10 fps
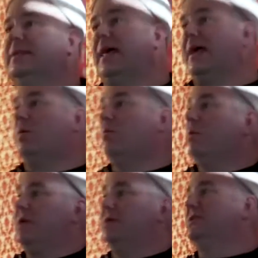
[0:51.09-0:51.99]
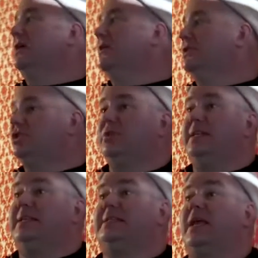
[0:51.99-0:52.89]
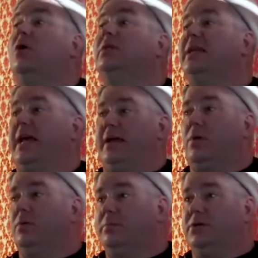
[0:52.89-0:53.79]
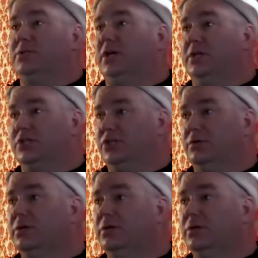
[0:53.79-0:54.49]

the light we will be using on the shoot. It is the only light we will be using on the shoot.